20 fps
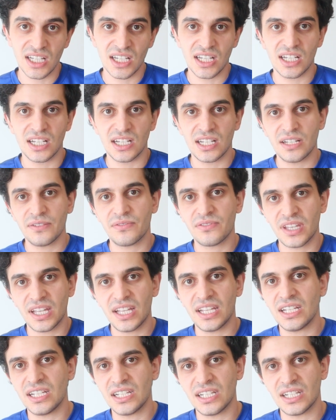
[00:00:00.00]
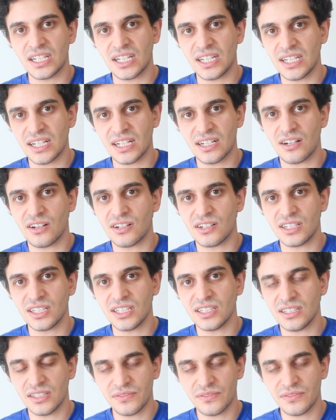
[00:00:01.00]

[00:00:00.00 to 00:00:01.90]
If they or